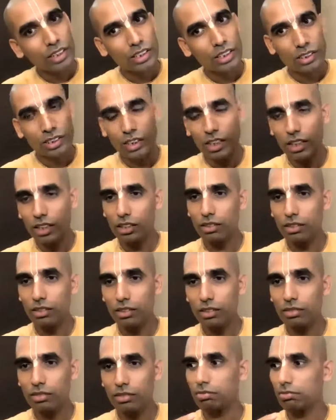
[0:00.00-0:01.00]
is
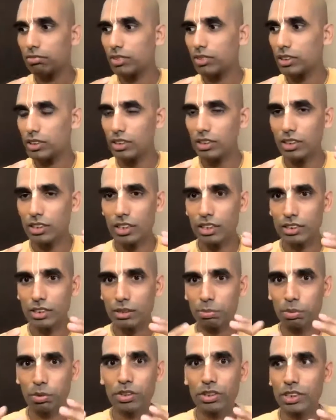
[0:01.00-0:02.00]
the
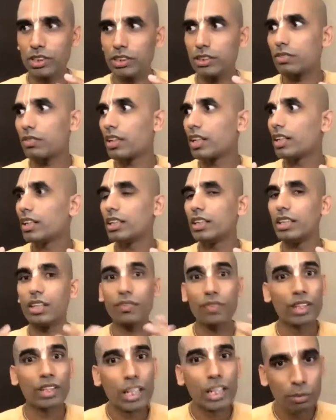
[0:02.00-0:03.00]
process very
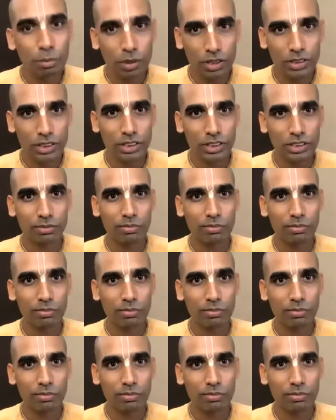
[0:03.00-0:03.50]
difficult process.